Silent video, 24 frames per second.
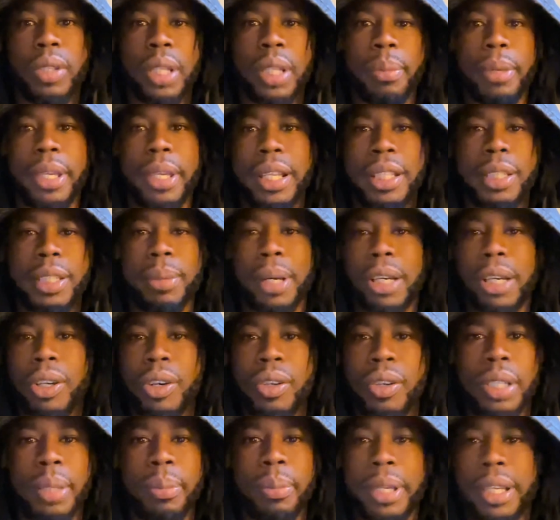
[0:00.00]
Let me get to my
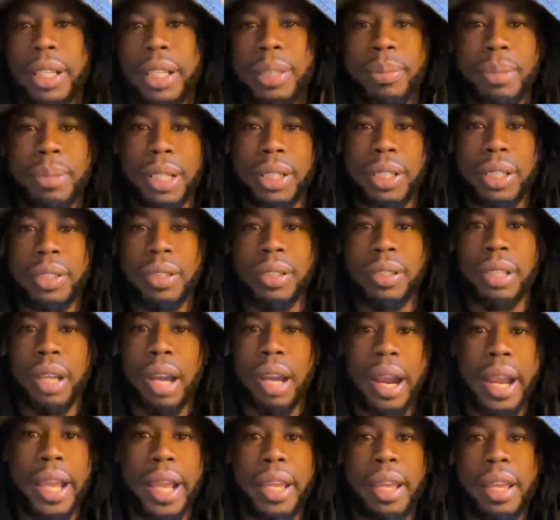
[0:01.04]
goal. Let me get to my goal. All
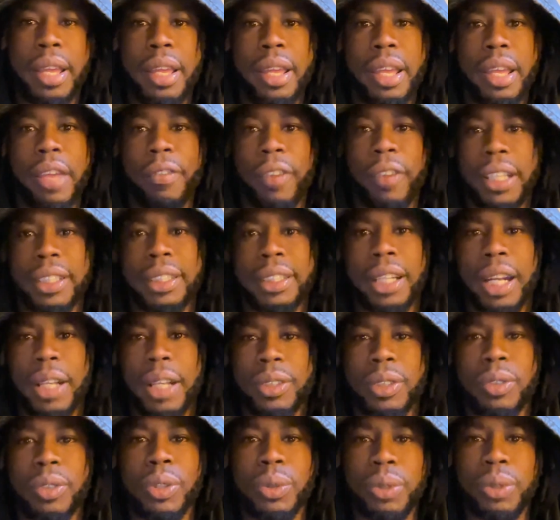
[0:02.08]
right. If I said I was
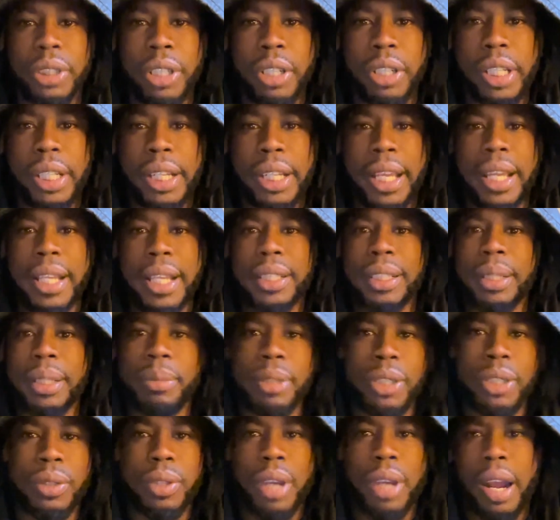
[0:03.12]
going to do 30 days, let me
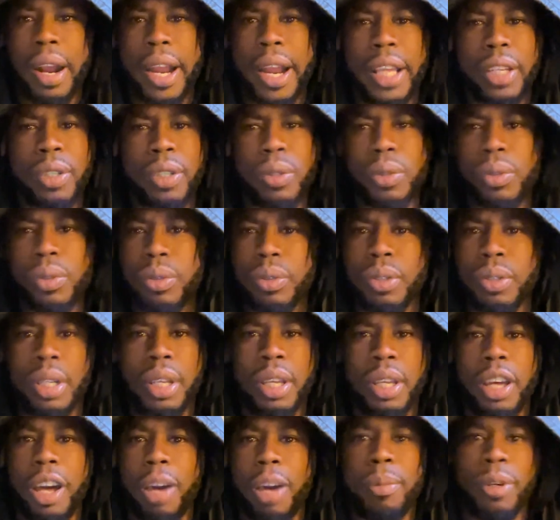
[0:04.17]
do, all right, cool.
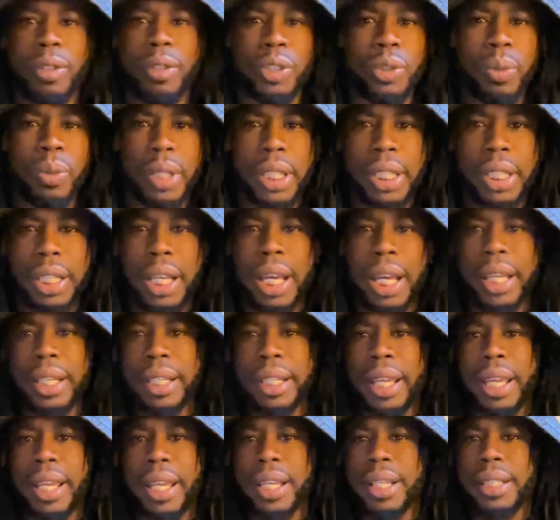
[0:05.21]
I'm on 29
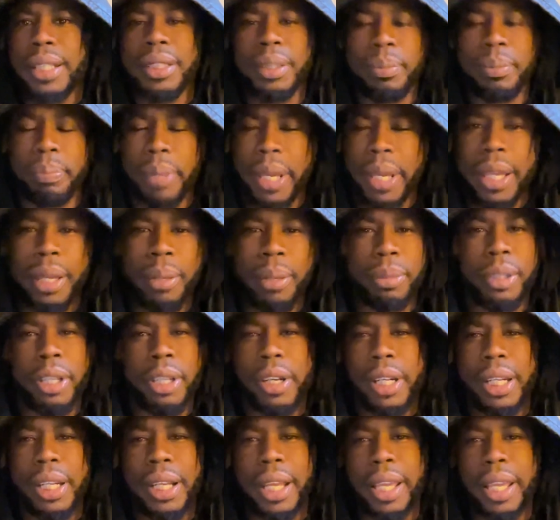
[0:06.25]
days. Bam,
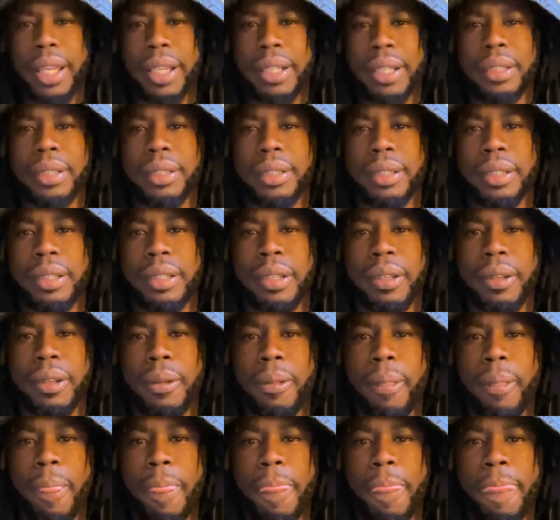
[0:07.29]
30 days.
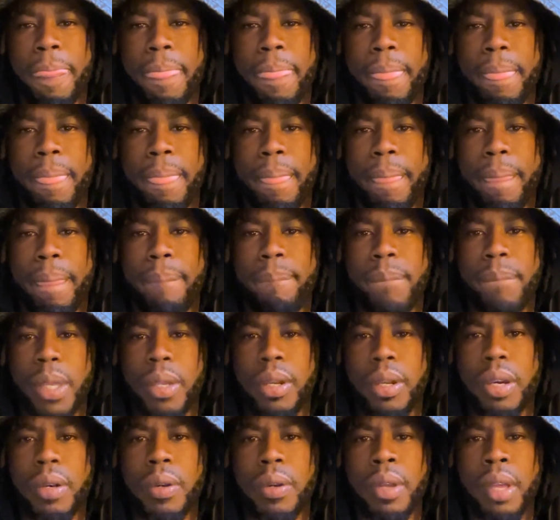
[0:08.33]
You
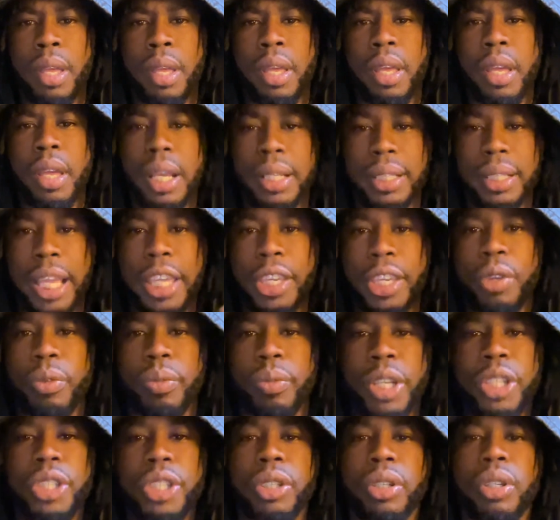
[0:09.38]
know? It's like you
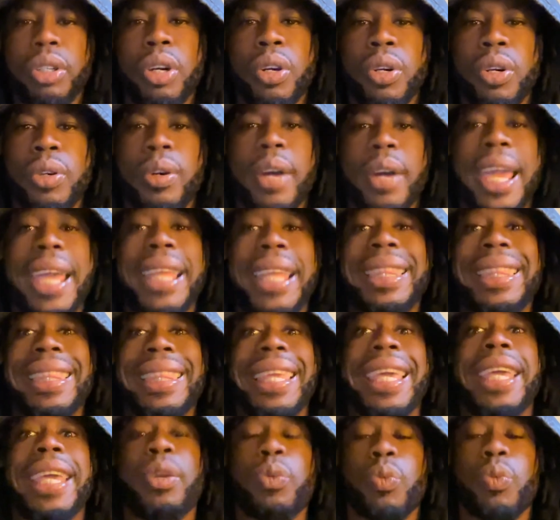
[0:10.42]
reach your goal and
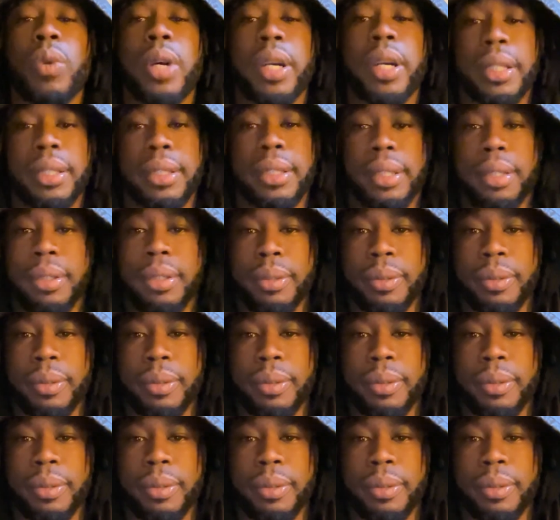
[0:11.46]
then what?